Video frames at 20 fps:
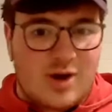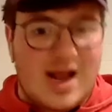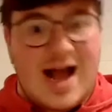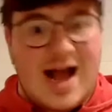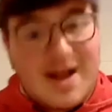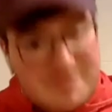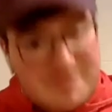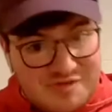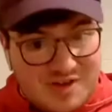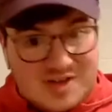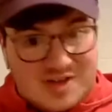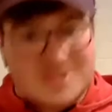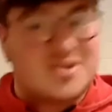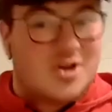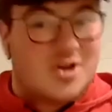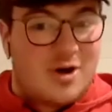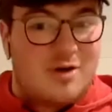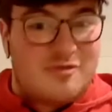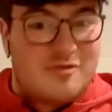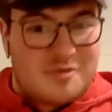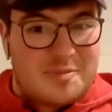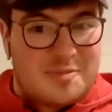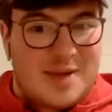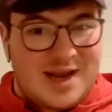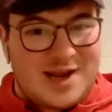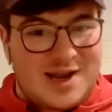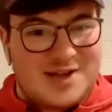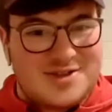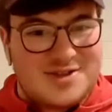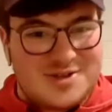I feel sorry for
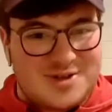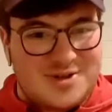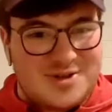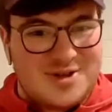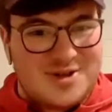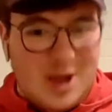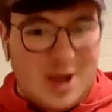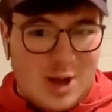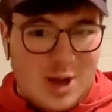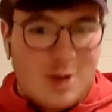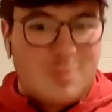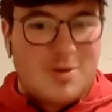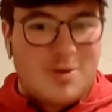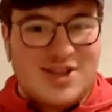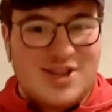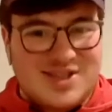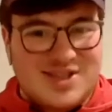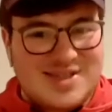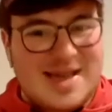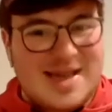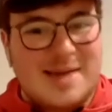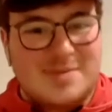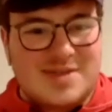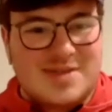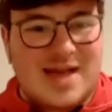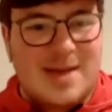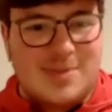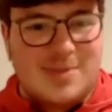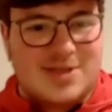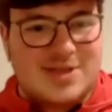Penei Sewell, but at the same
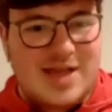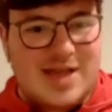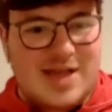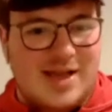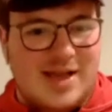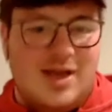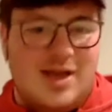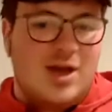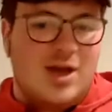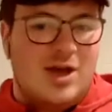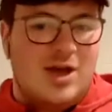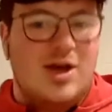time, it's like,